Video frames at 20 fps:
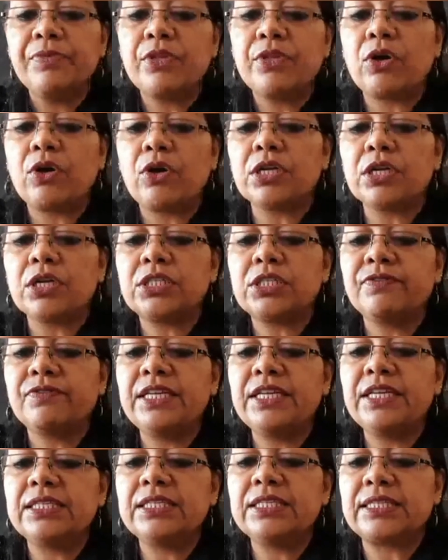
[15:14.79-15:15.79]
The cost
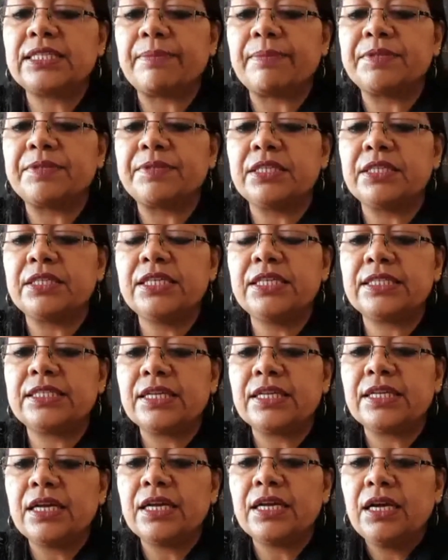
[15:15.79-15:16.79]
of these
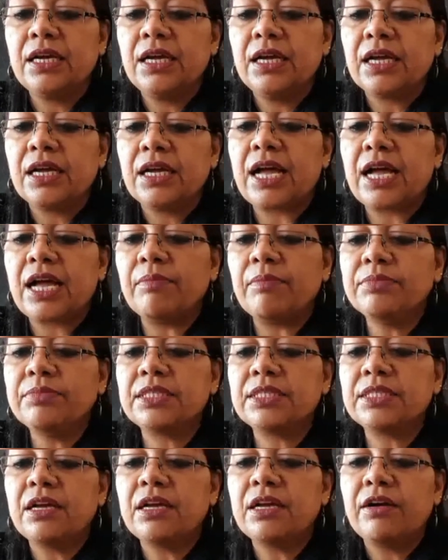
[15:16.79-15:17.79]
subsidies
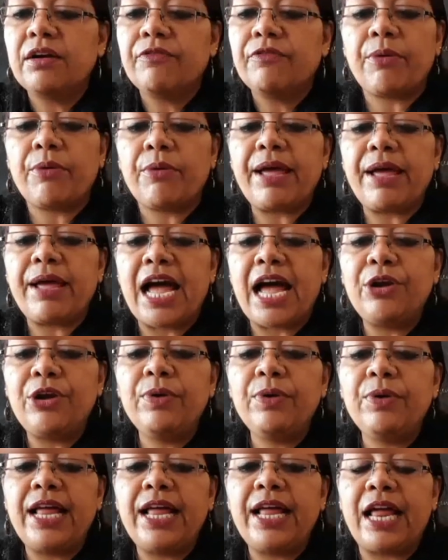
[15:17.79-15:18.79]
comes from
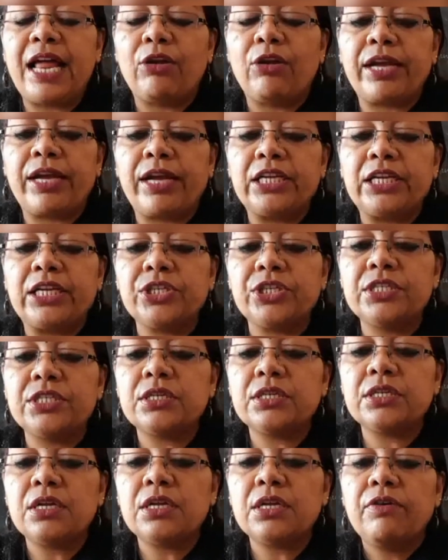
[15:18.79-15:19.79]
annual
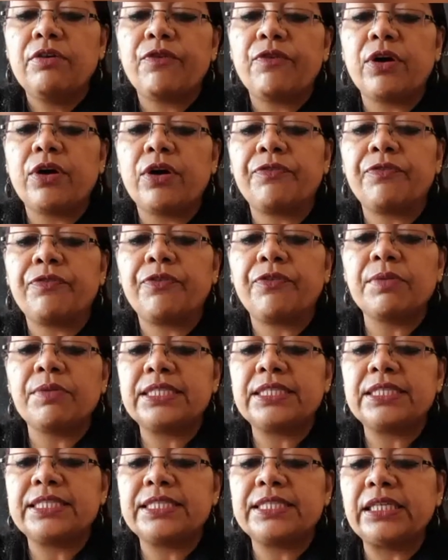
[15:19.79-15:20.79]
allocations
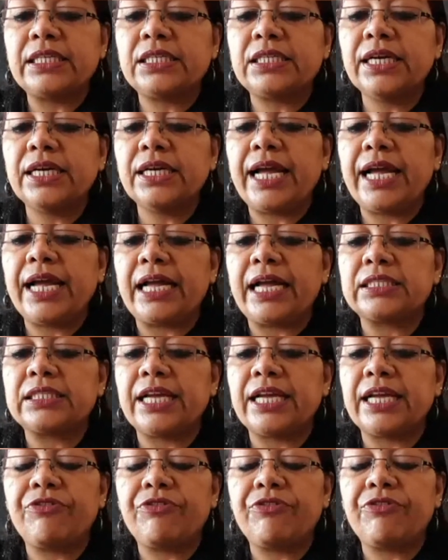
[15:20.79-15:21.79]
from the central
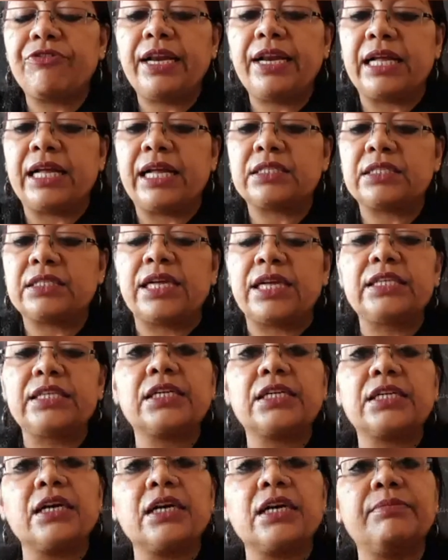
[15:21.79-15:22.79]
and
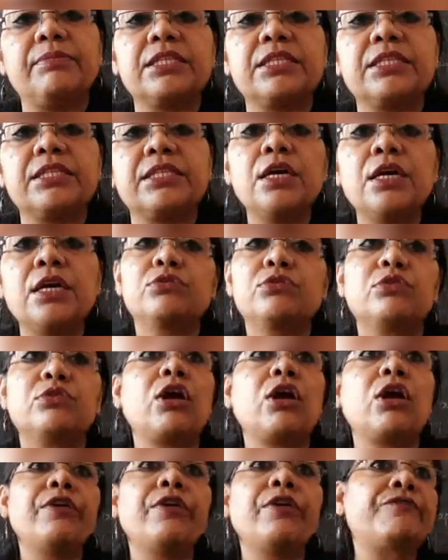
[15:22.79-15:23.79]
state governments.
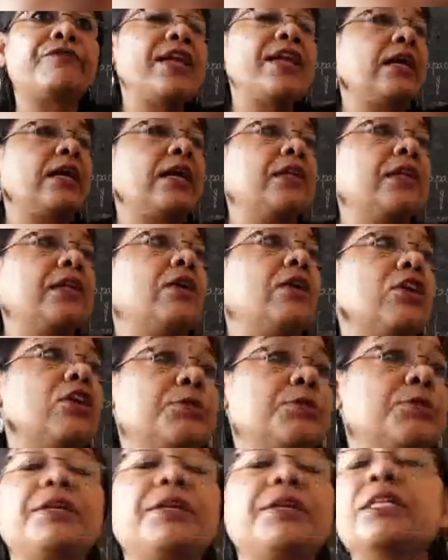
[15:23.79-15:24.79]
So now if
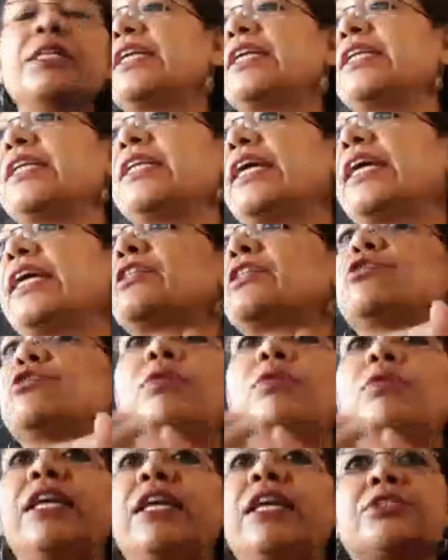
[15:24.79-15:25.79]
the hospitals are
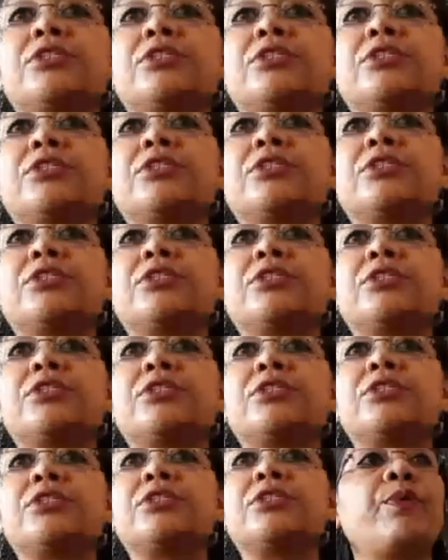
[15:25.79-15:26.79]
taking so less from you,
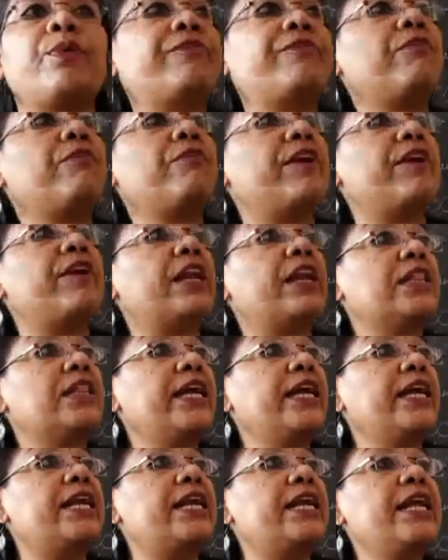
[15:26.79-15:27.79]
so where
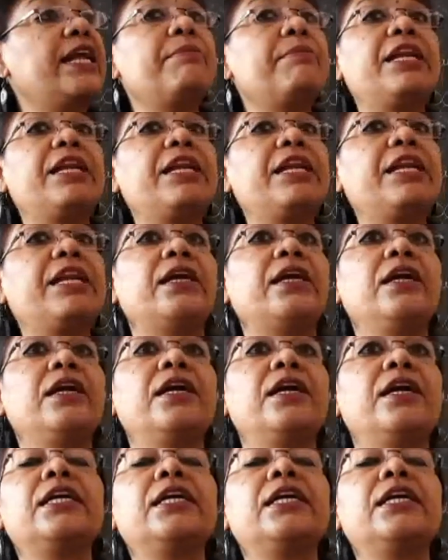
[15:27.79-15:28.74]
are they getting money?